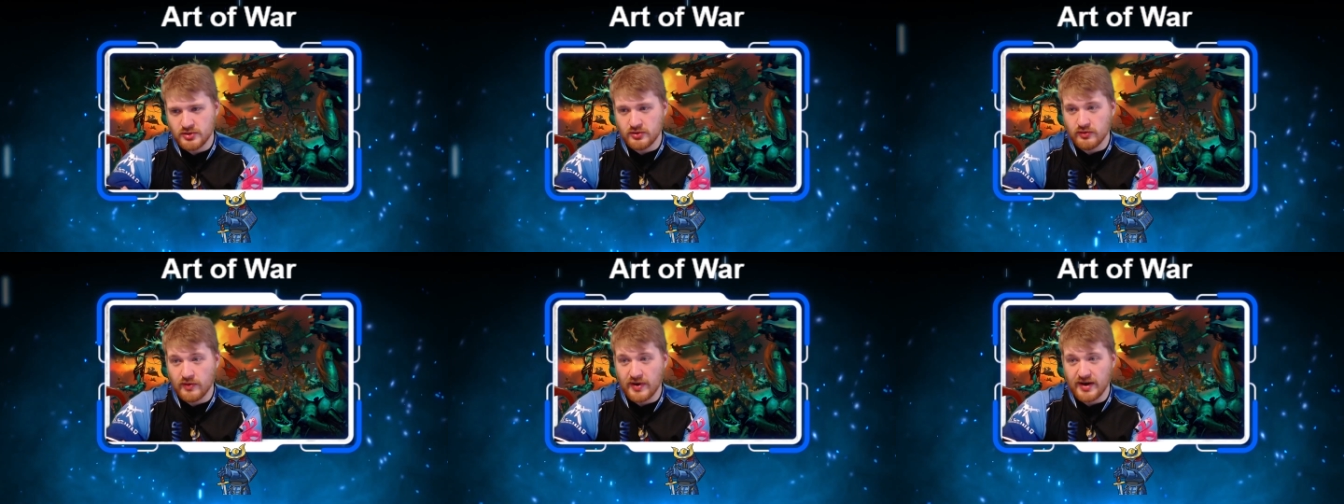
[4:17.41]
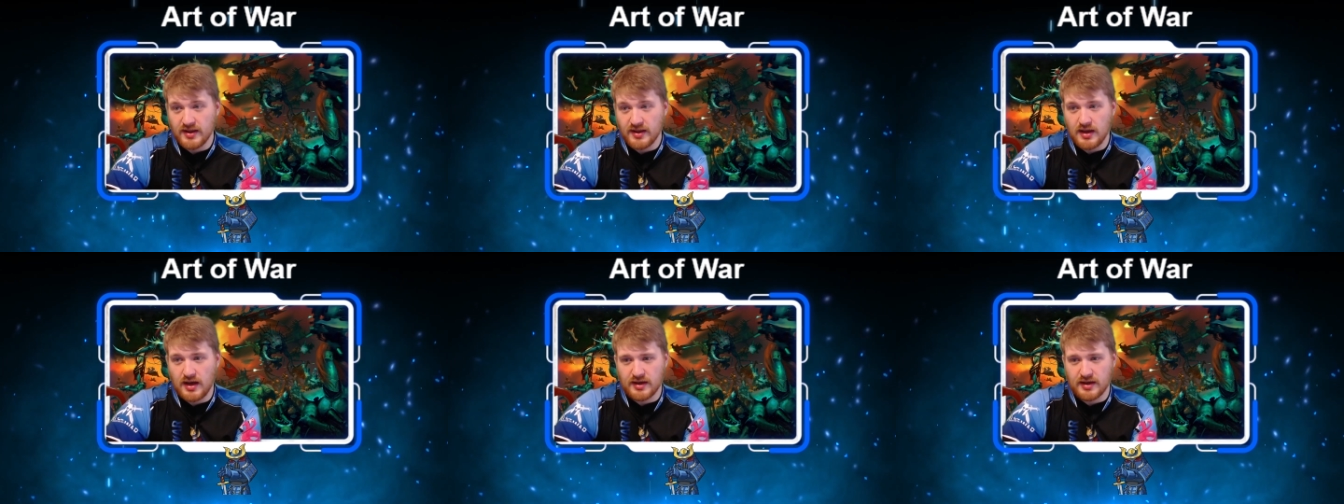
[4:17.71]
great at
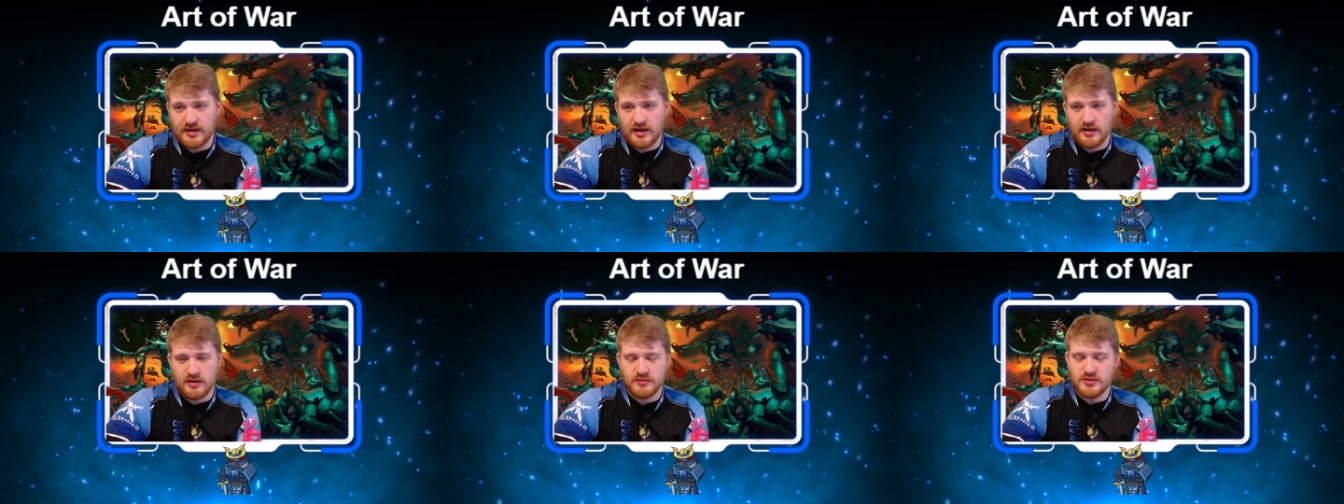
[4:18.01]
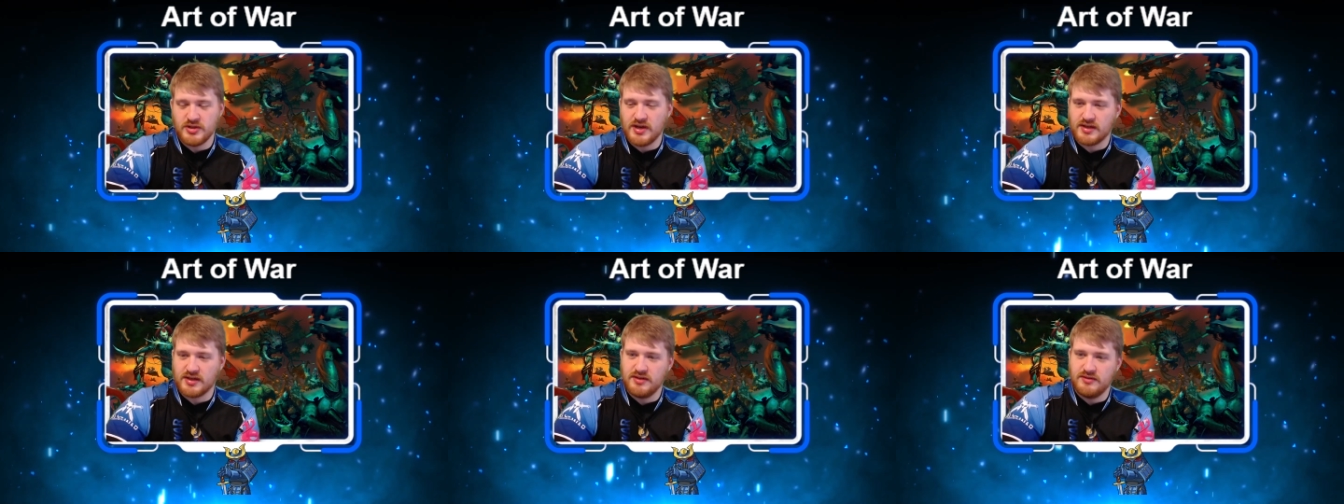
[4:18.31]
locking down
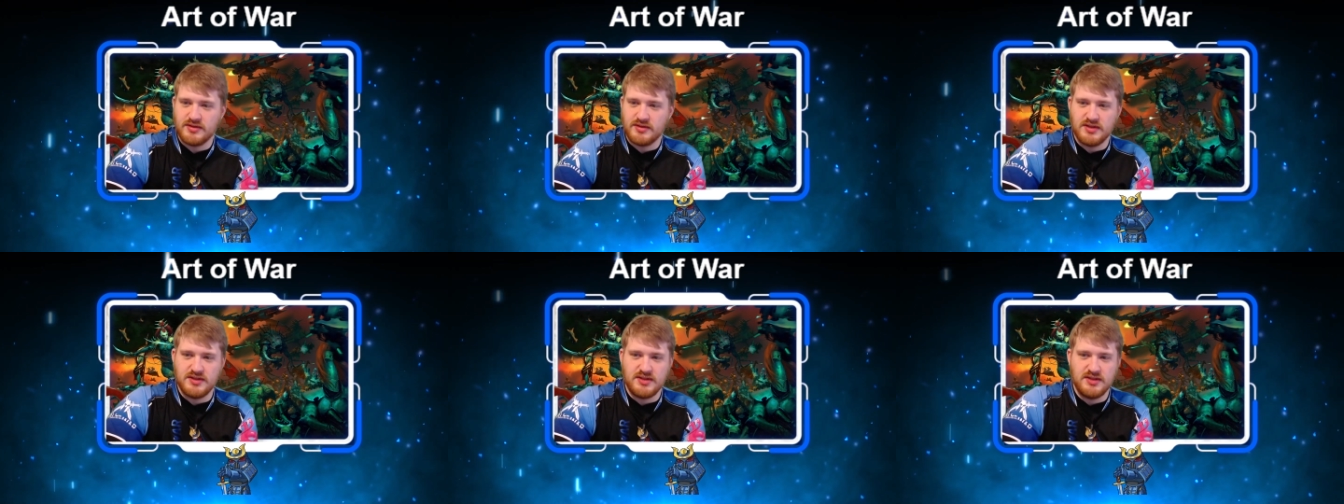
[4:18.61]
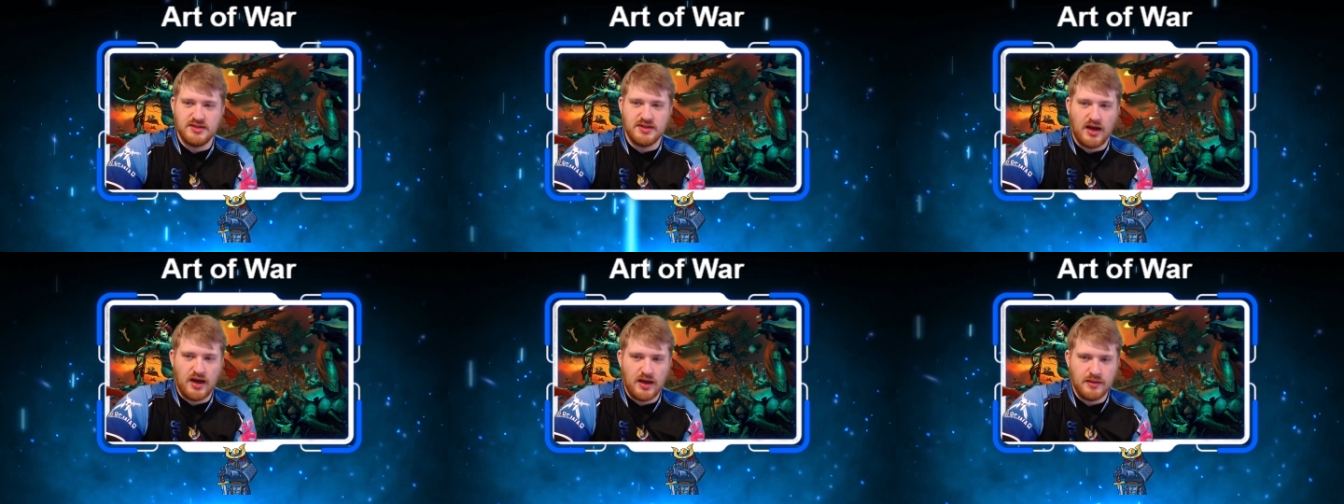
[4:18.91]
objectives because he's
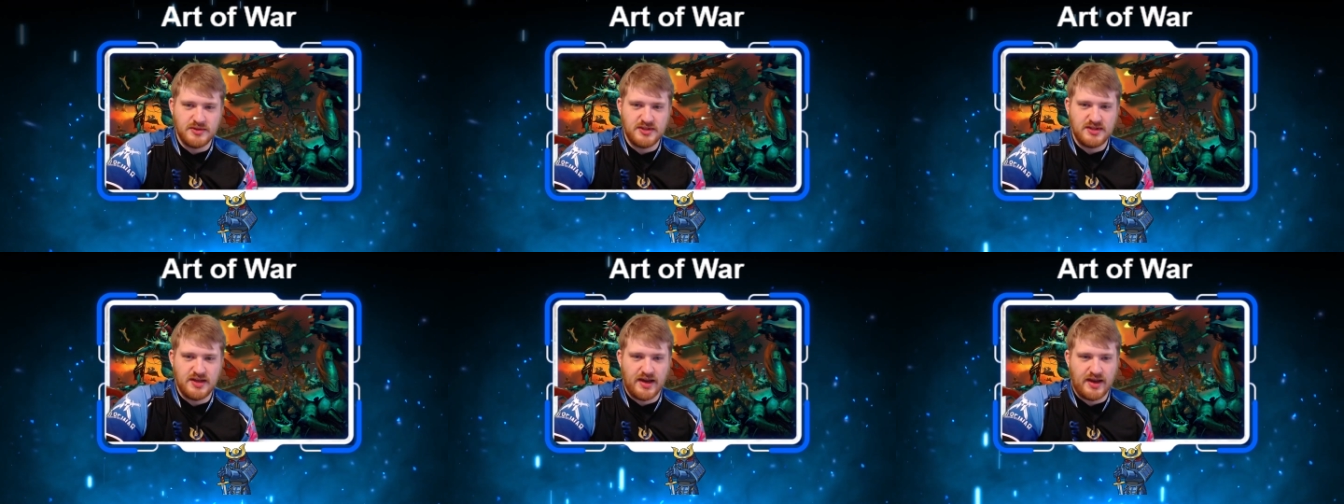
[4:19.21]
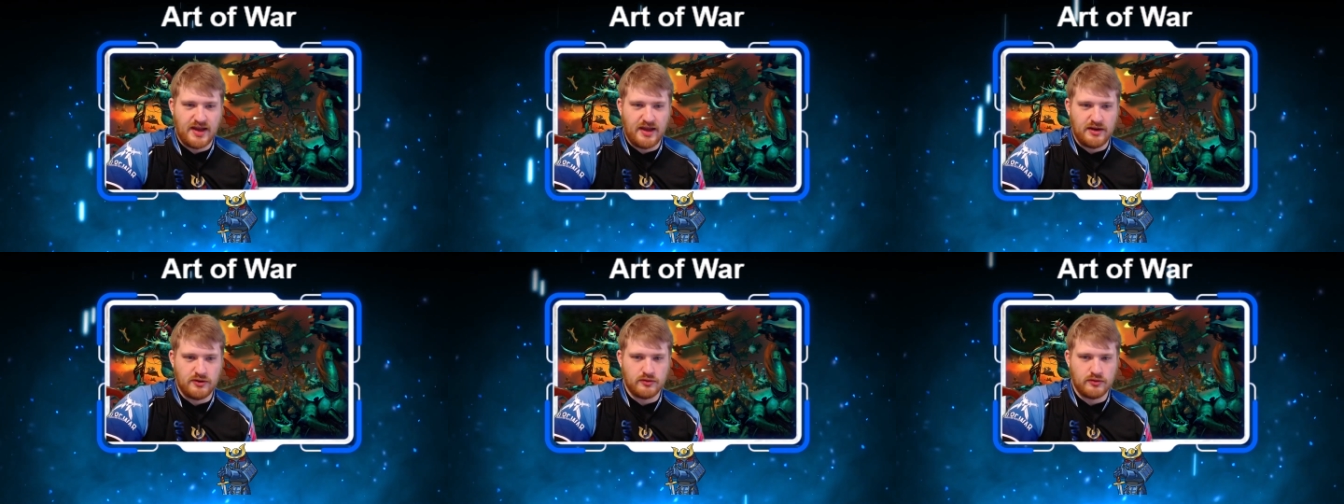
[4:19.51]
obsec
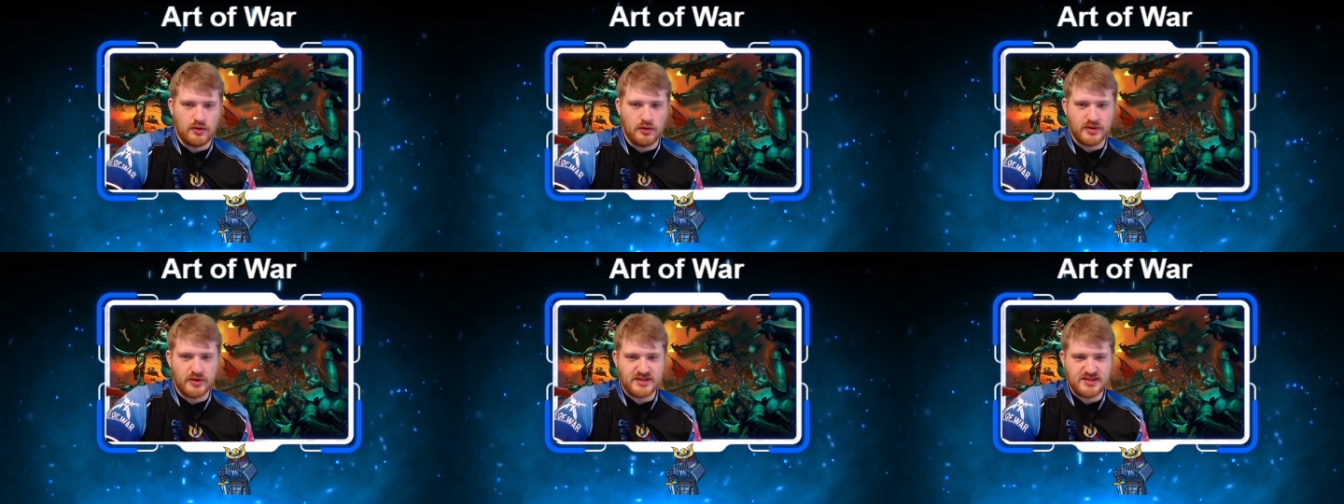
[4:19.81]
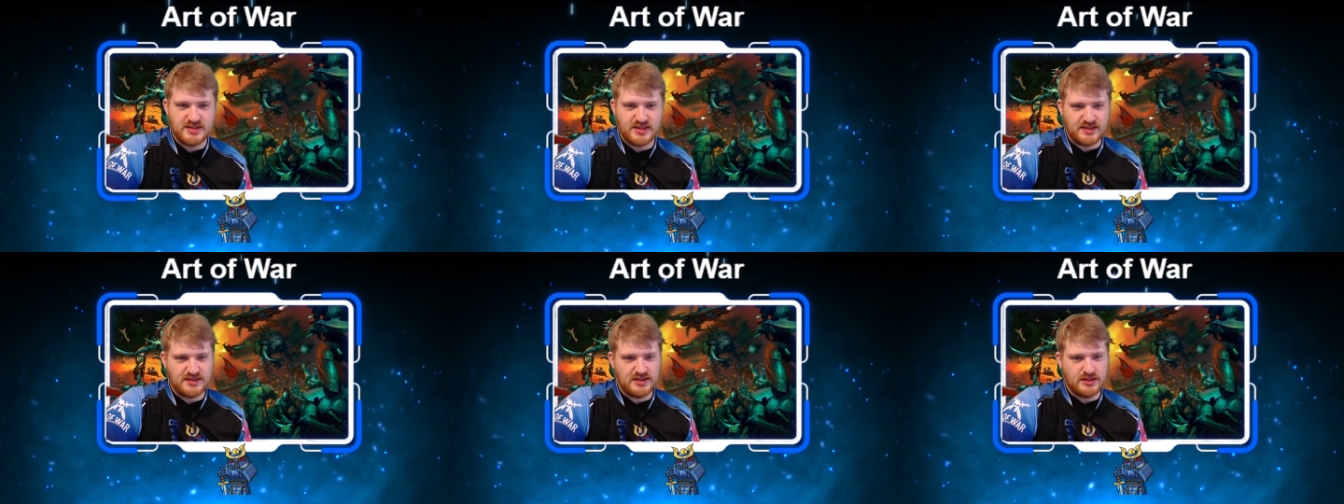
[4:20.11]
and heroic
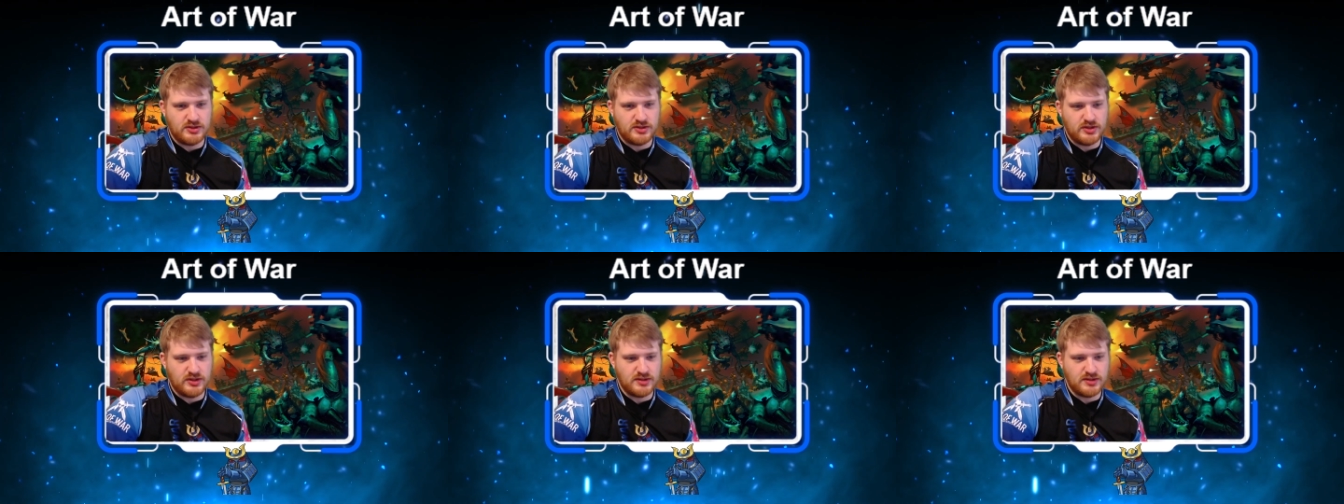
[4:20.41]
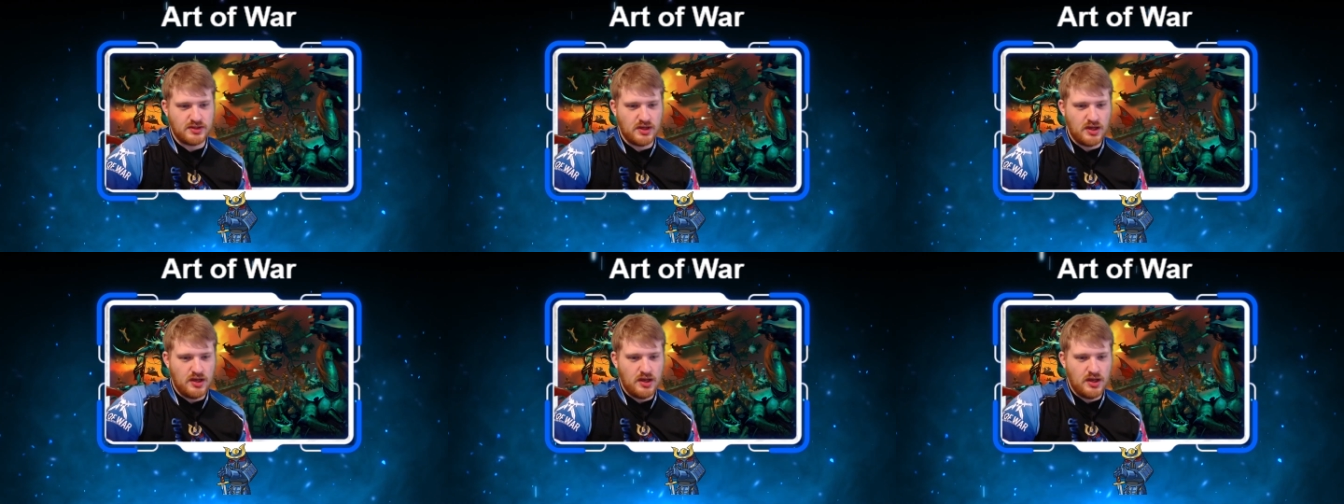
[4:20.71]
six inches.